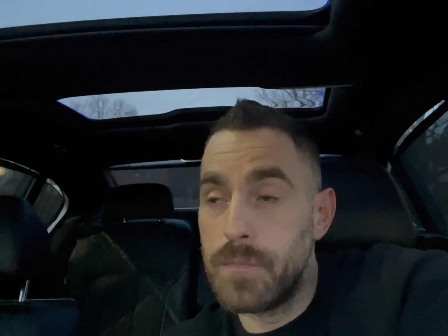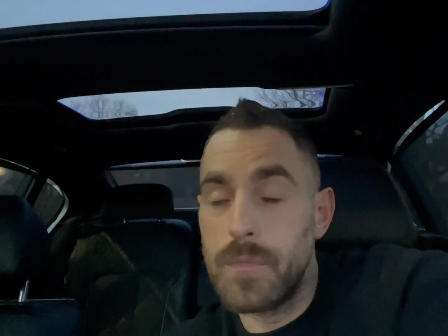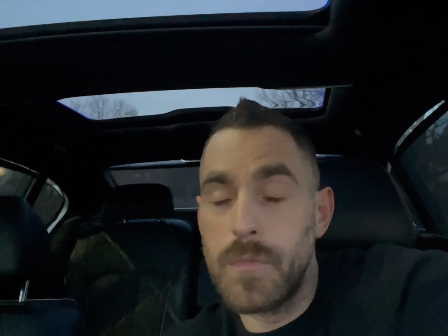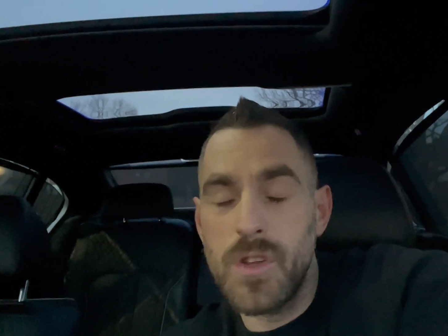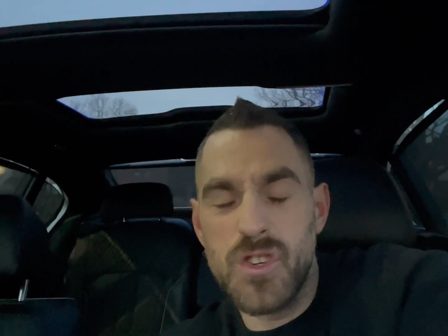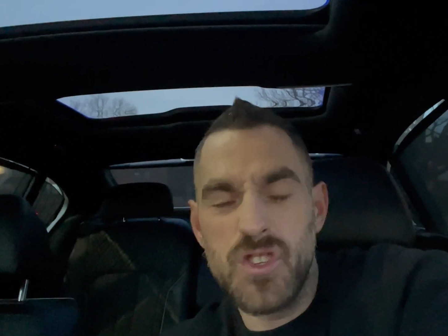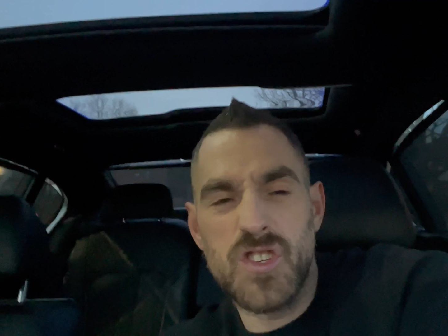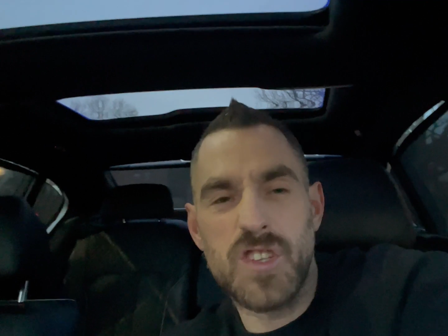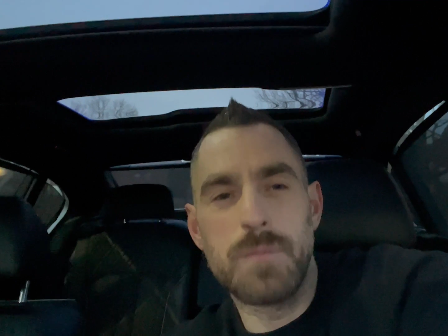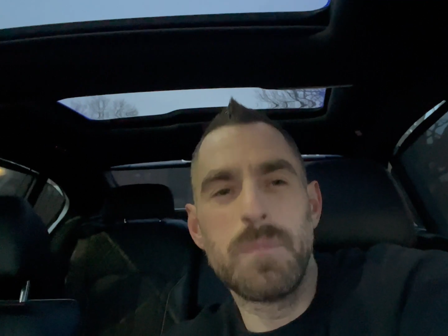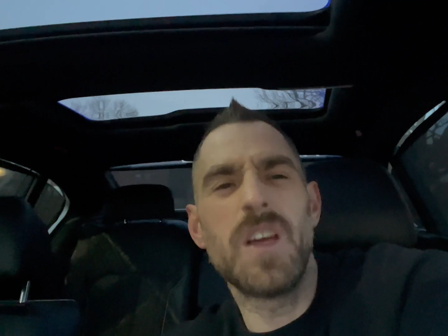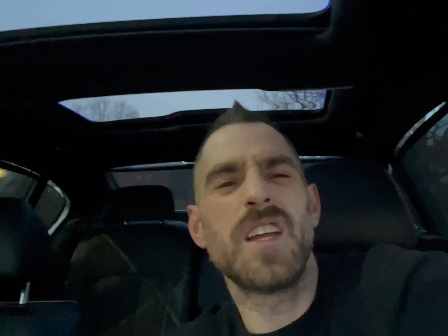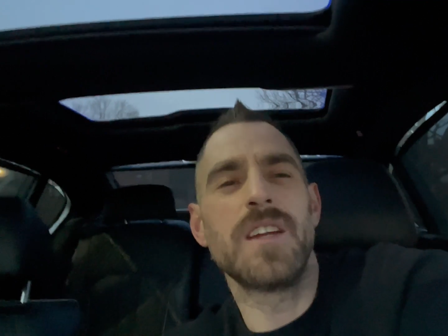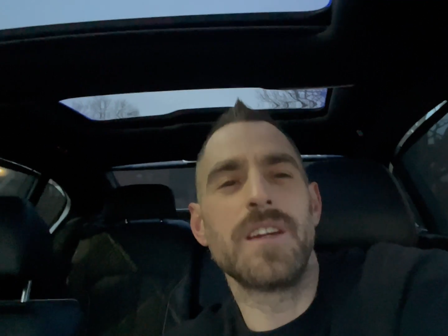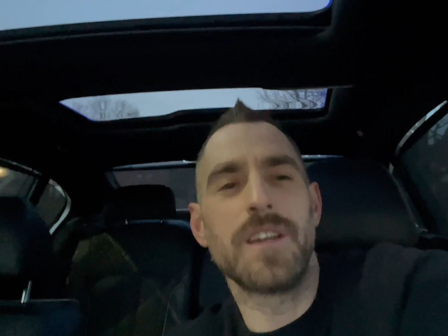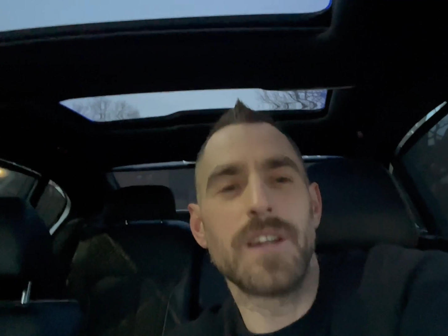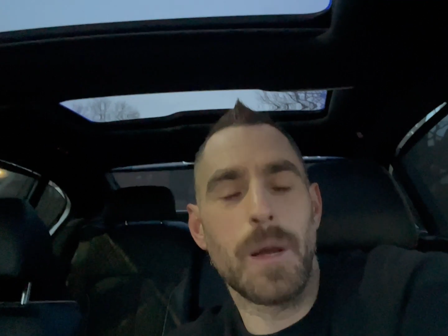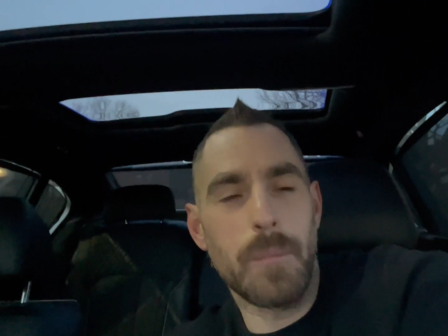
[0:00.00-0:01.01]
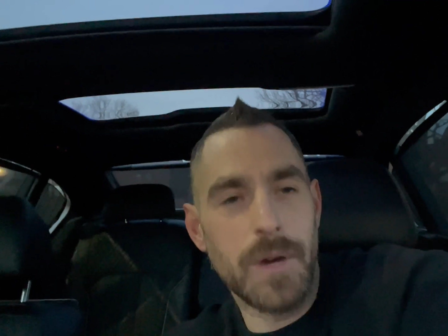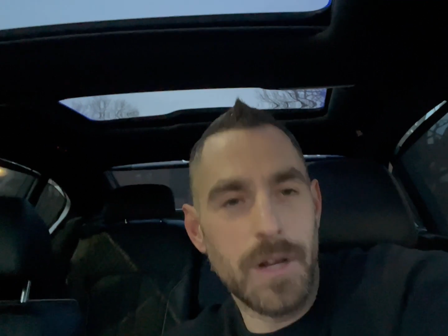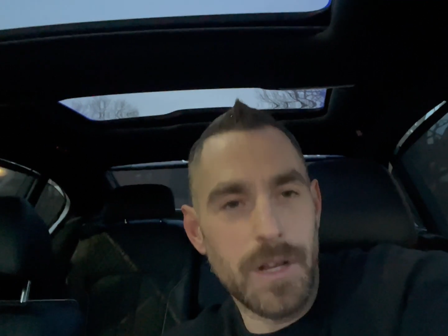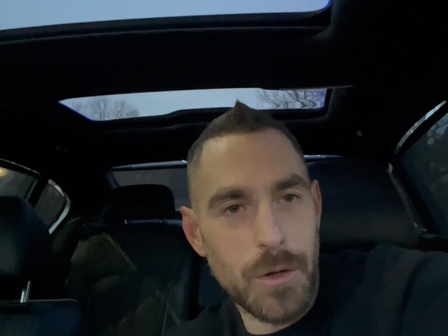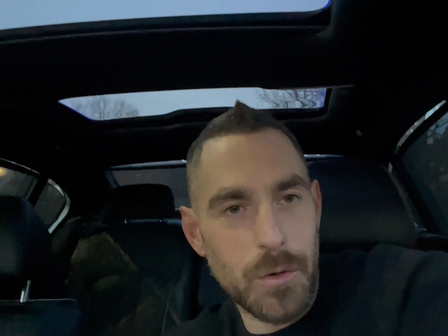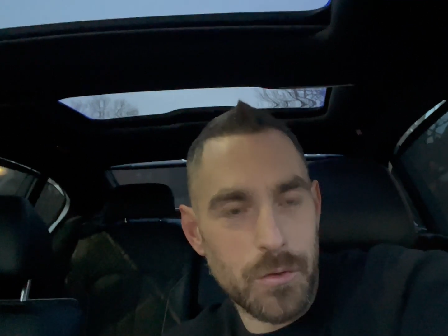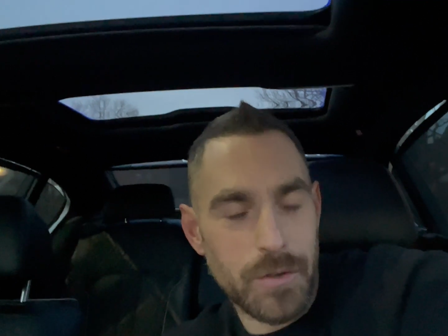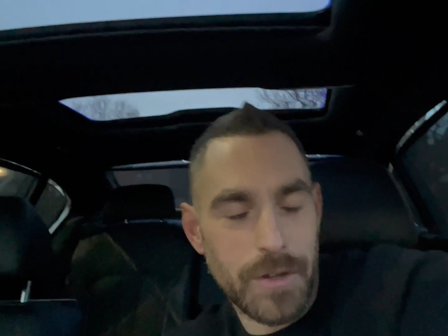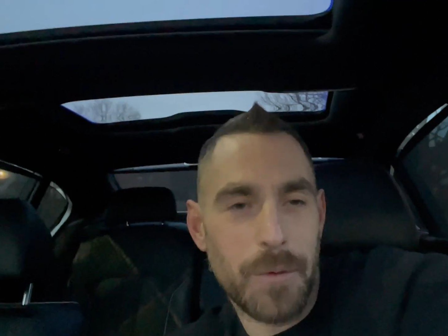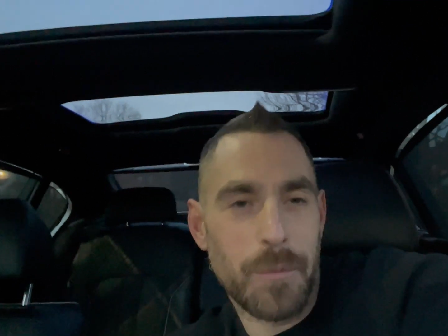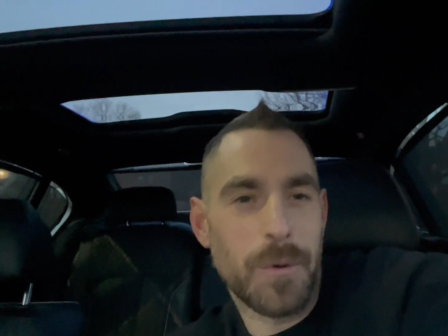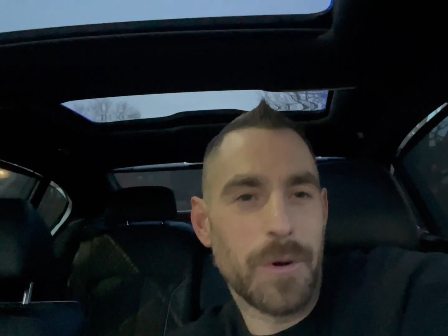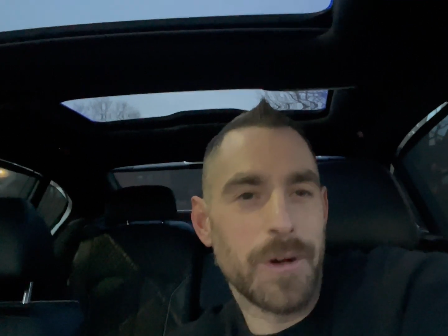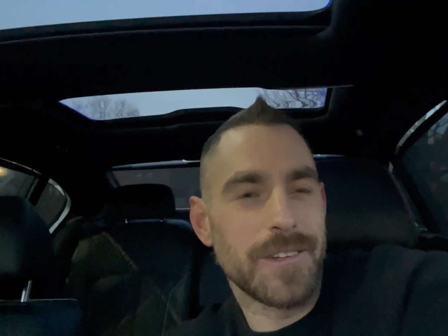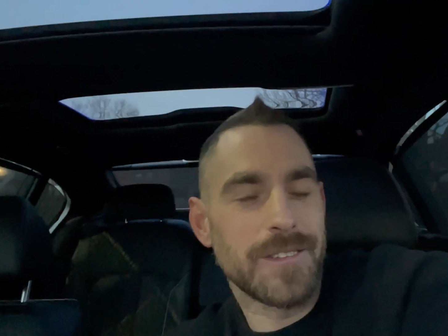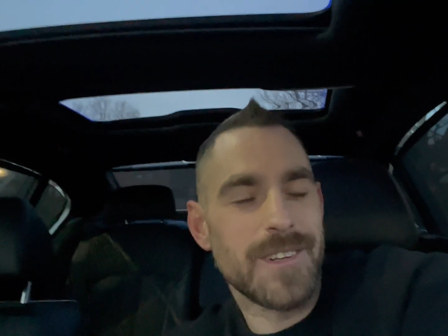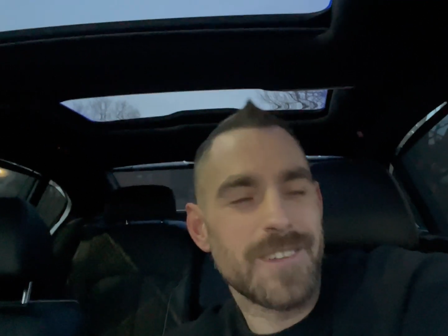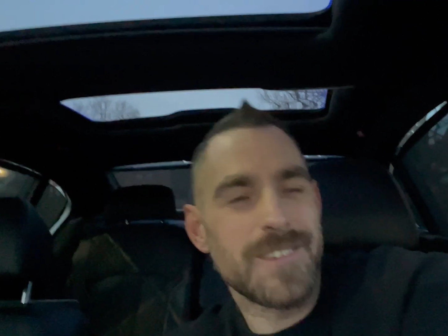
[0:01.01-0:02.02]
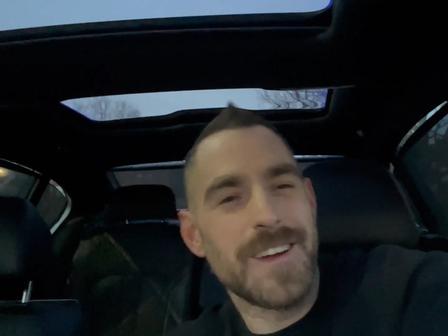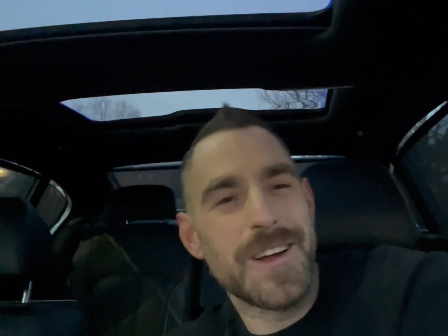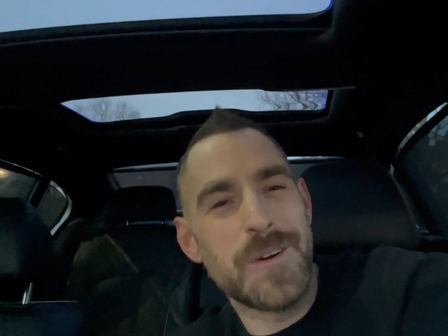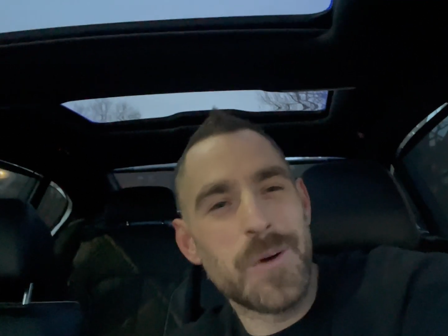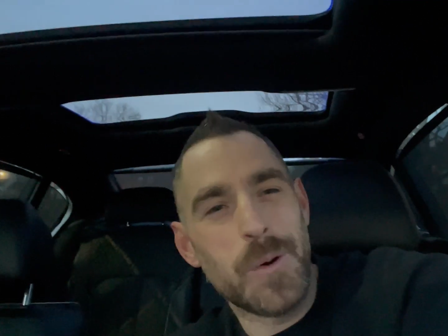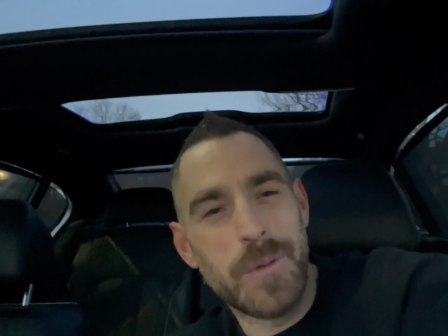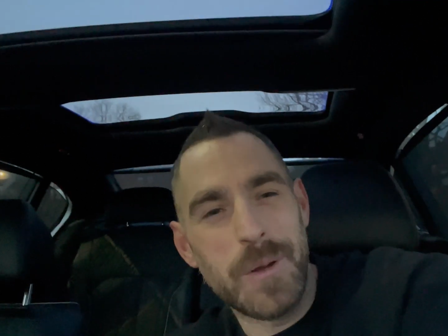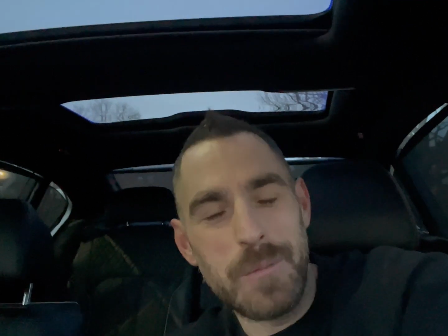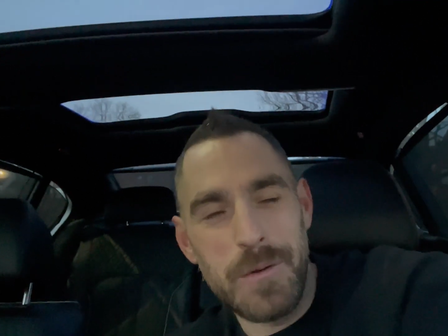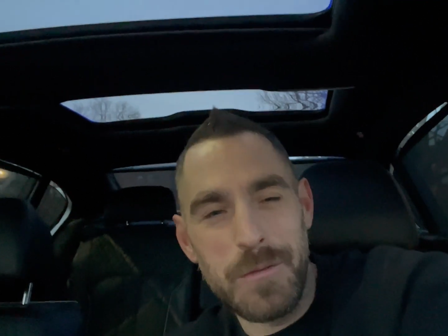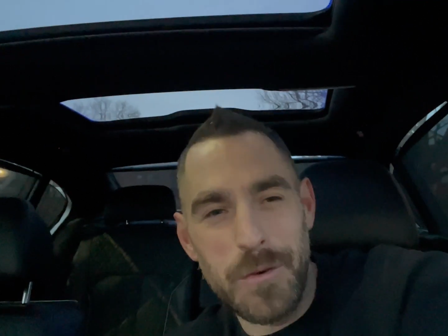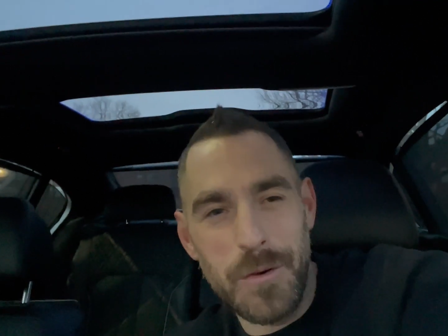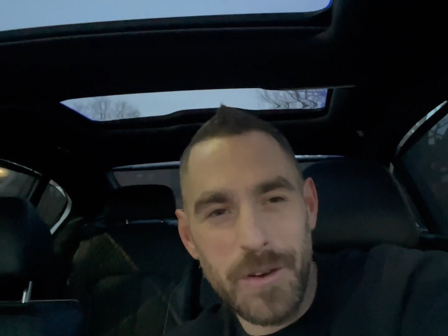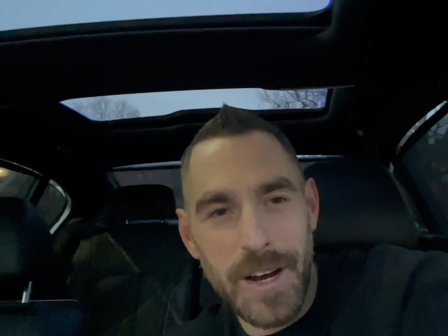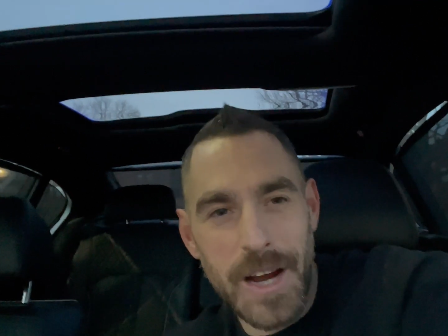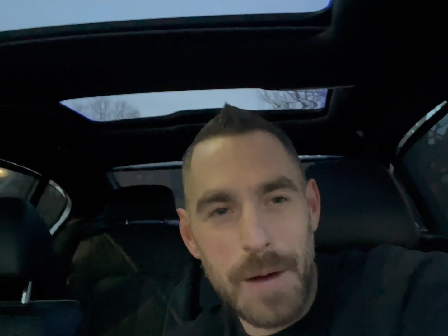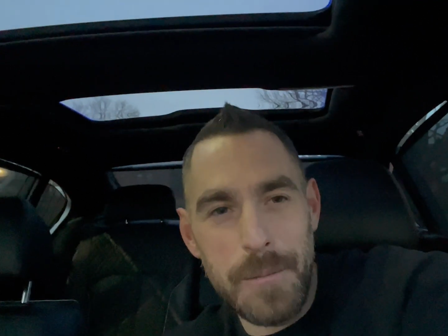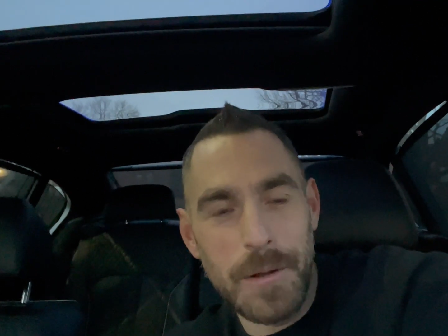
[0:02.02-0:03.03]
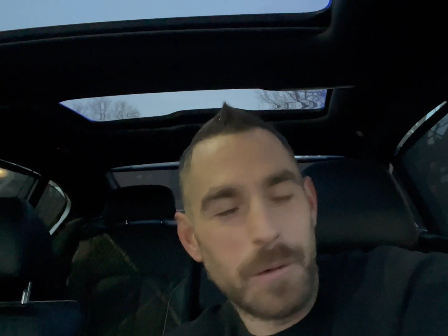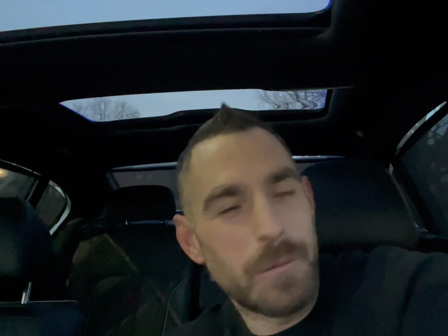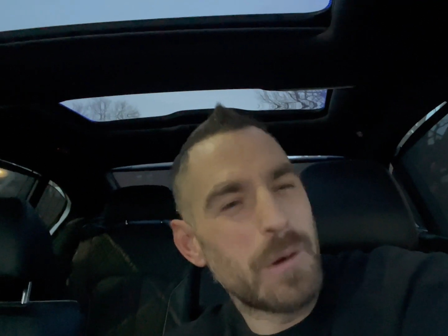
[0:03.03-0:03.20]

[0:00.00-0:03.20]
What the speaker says: smitten. I'm going to use that word because that's not normally my vocabulary.